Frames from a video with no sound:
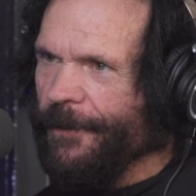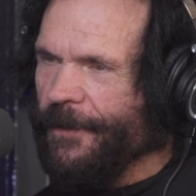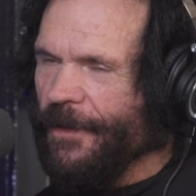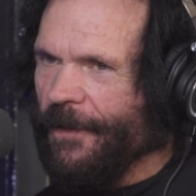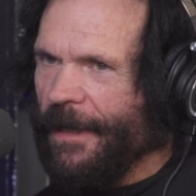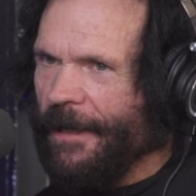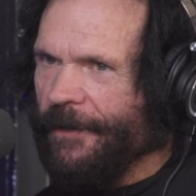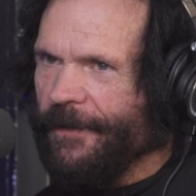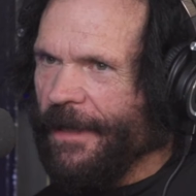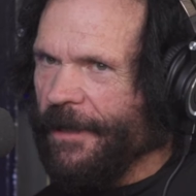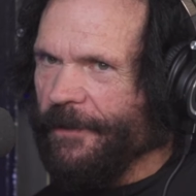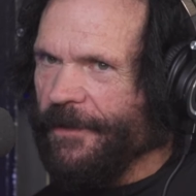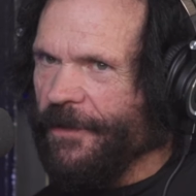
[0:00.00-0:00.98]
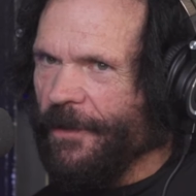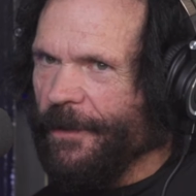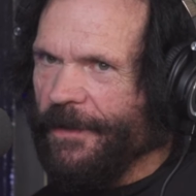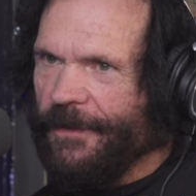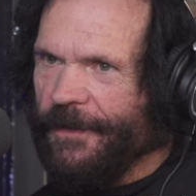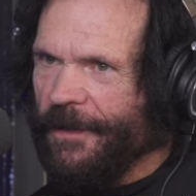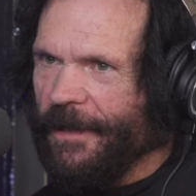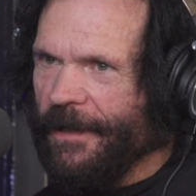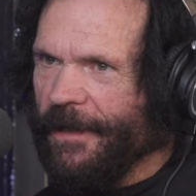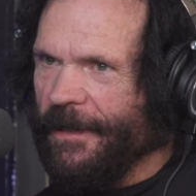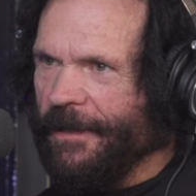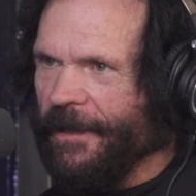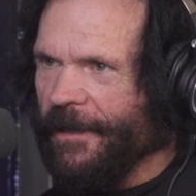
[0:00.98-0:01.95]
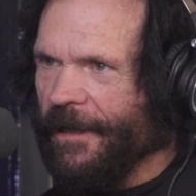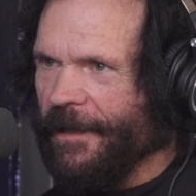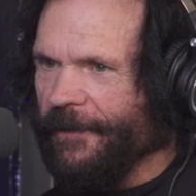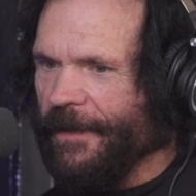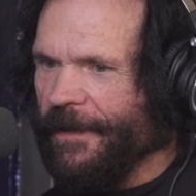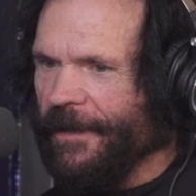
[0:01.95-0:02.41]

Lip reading: So I thought it was humorous. I got a kick out of it,